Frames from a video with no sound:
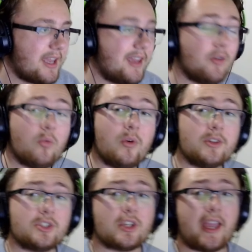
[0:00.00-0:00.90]
It
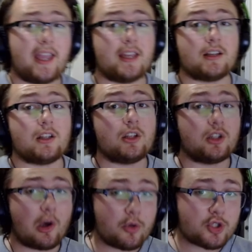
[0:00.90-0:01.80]
was a
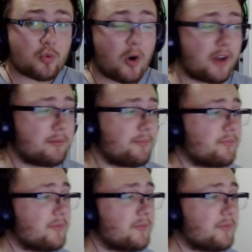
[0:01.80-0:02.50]
close one,